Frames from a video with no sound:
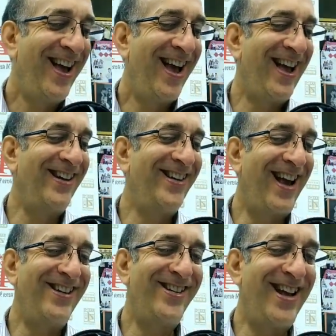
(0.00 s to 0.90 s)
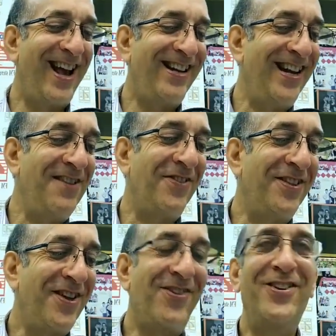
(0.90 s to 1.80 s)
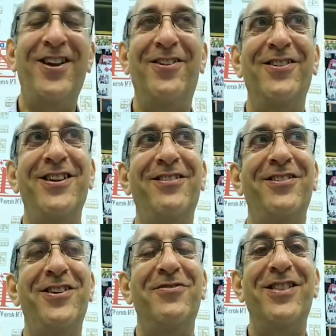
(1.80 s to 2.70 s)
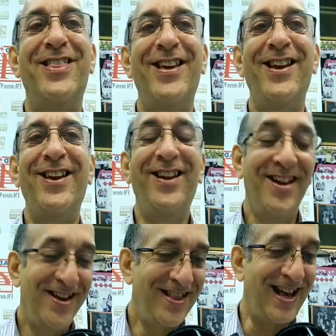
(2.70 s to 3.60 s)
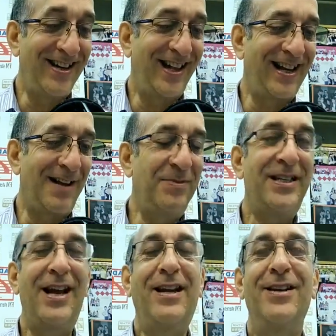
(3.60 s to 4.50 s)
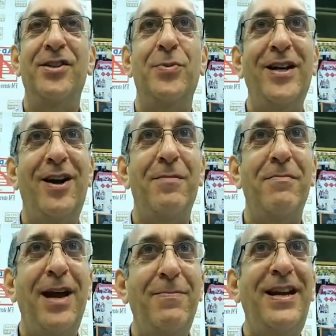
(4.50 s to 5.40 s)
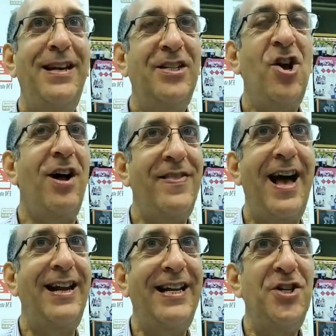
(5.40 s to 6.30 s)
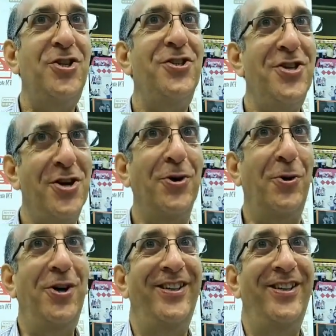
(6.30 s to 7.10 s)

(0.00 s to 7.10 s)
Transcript: and and and even though you know you you would think that like I'm saying, sweetheart, maybe he's not that into you.